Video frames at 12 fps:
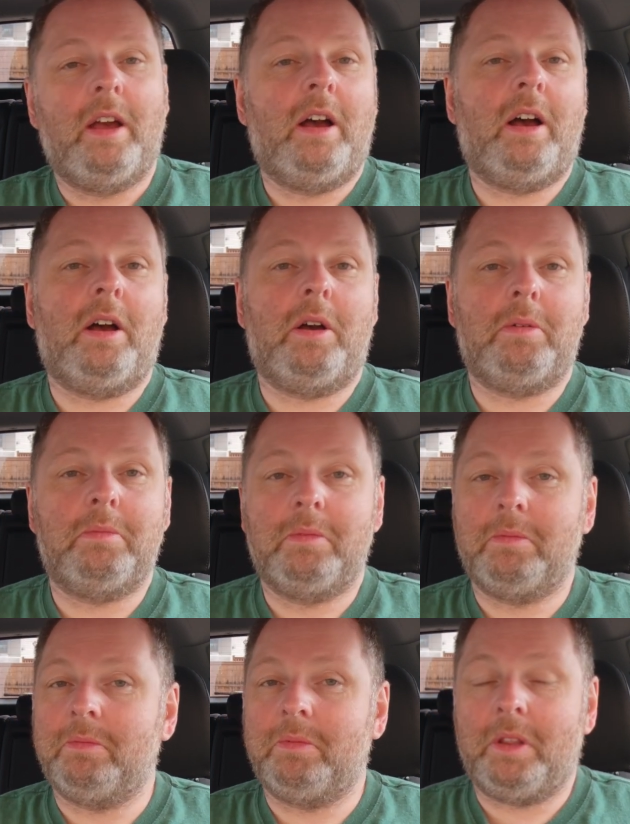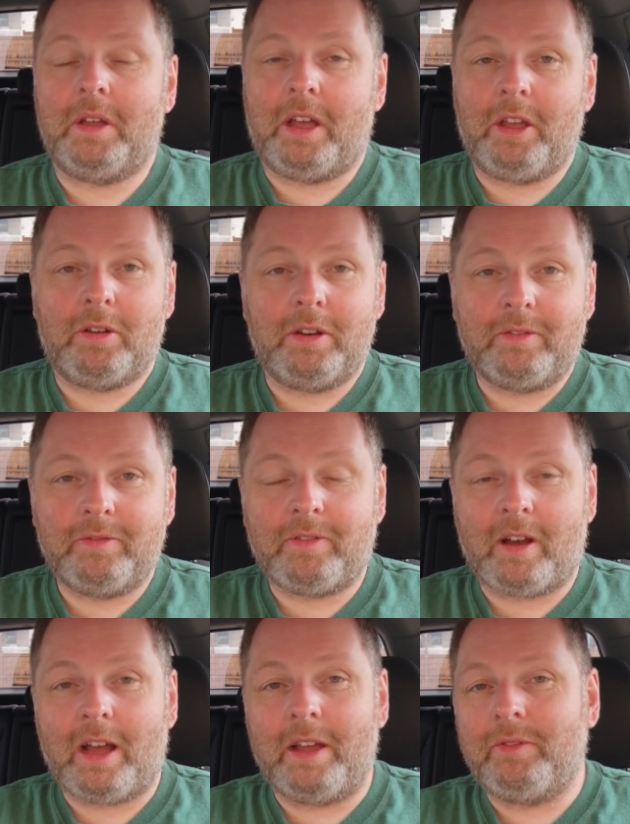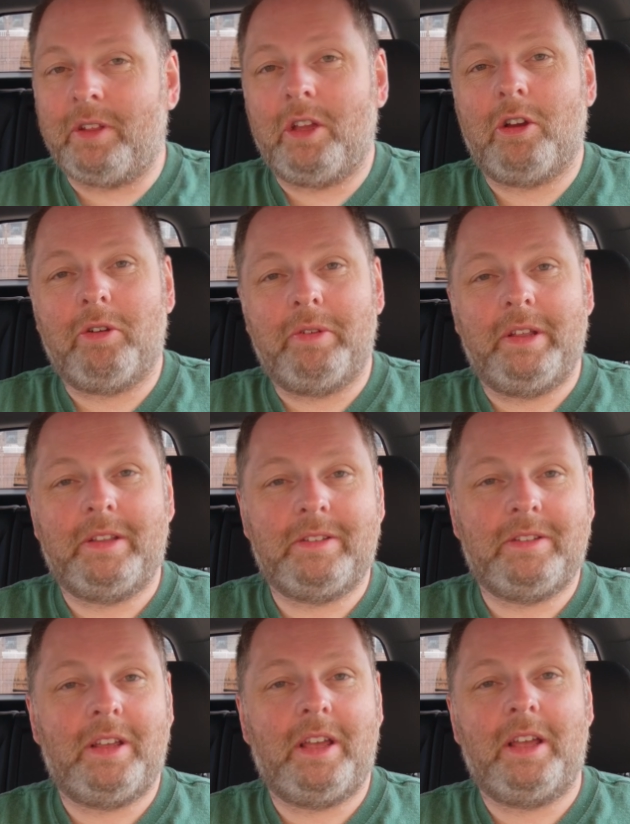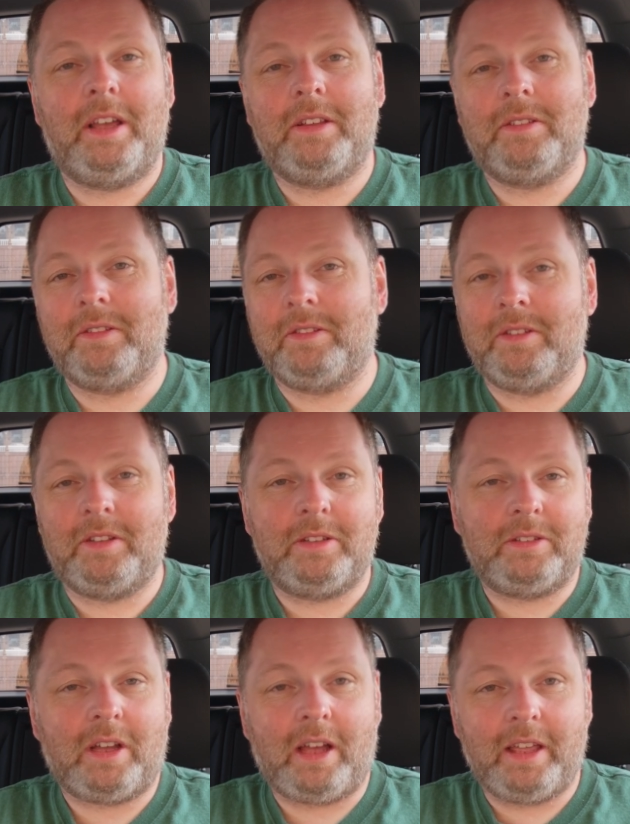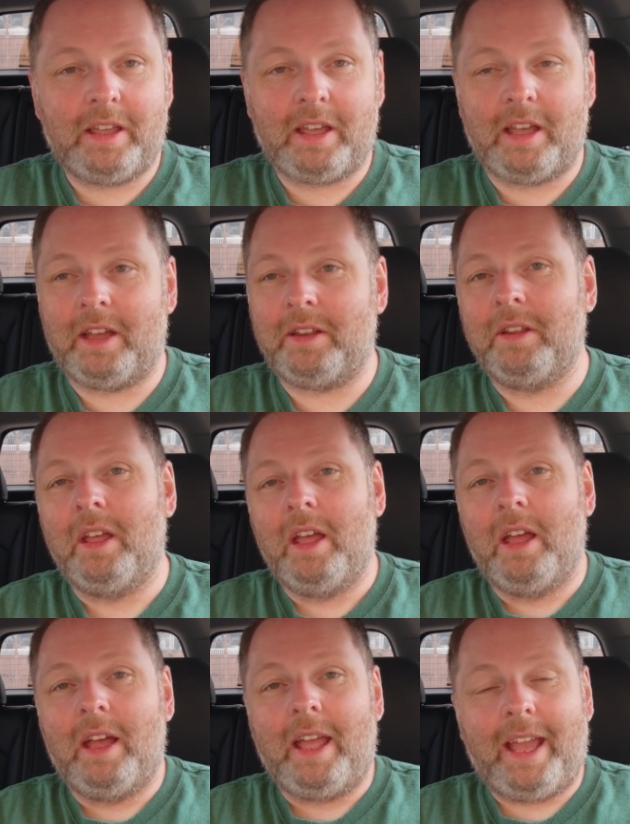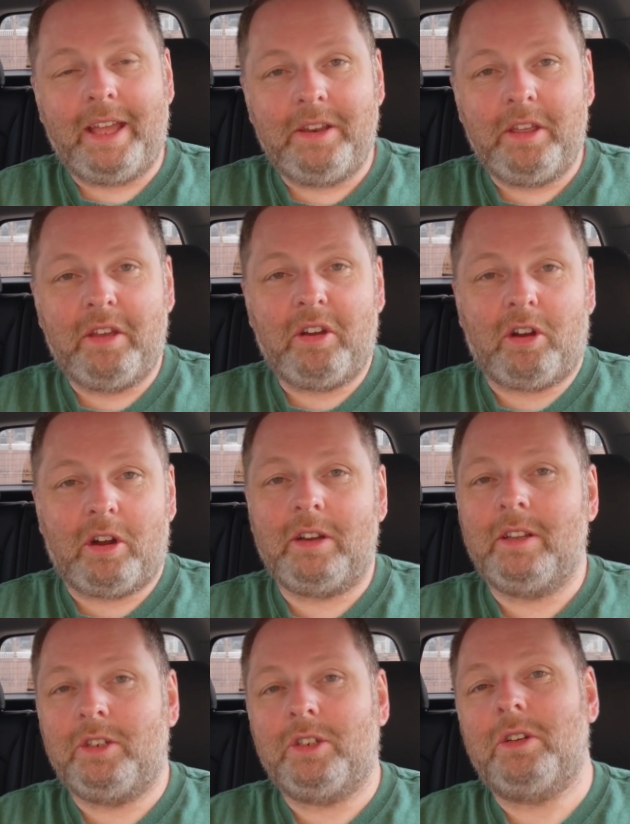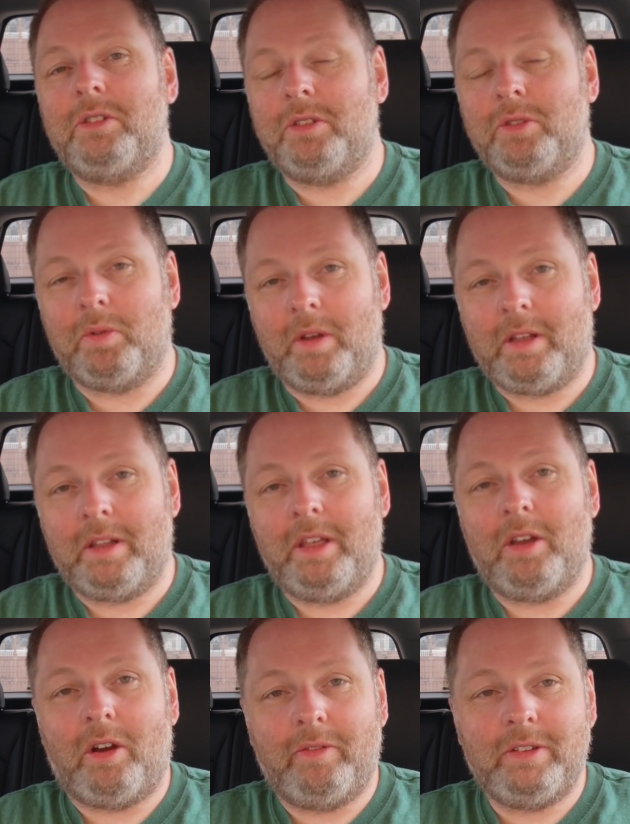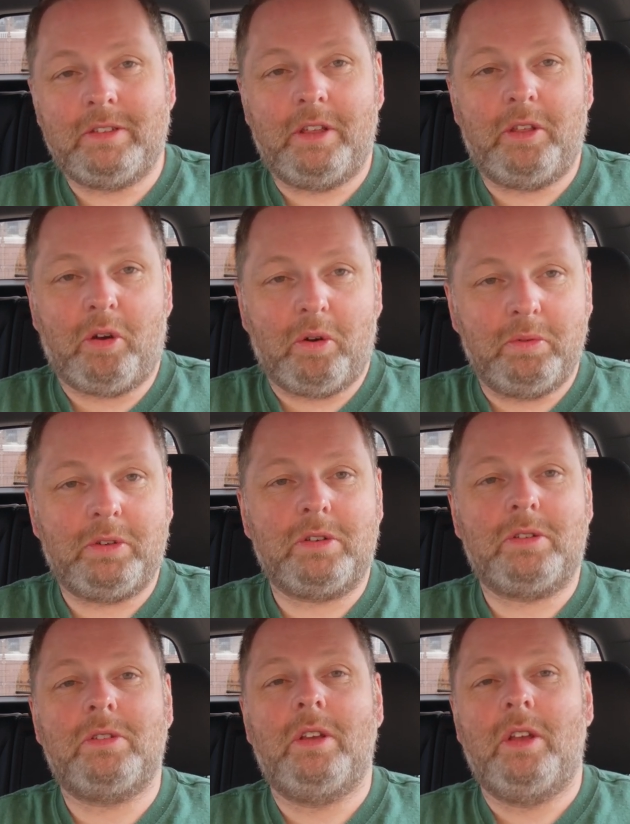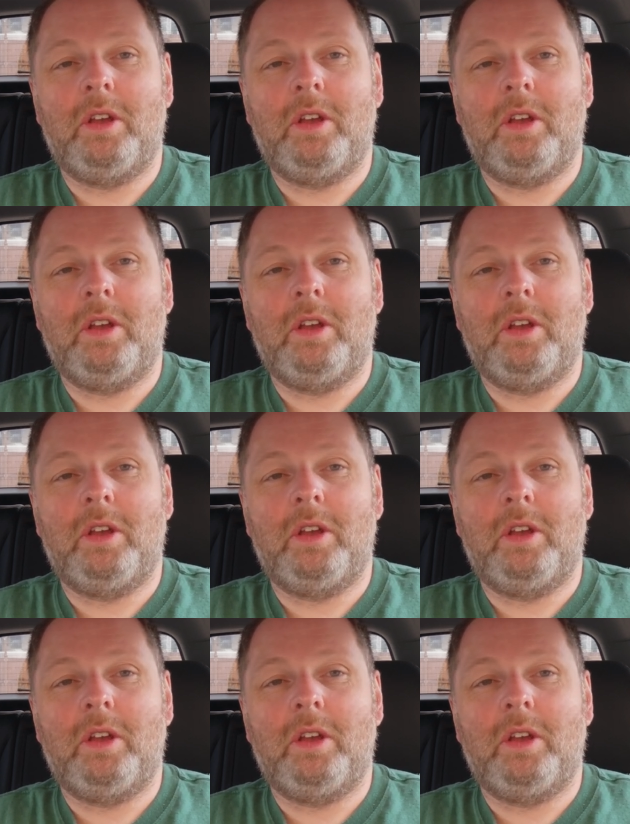the Ioniq 5, the Ioniq 6, the Taycan, any car that charges quickly, obviously owners,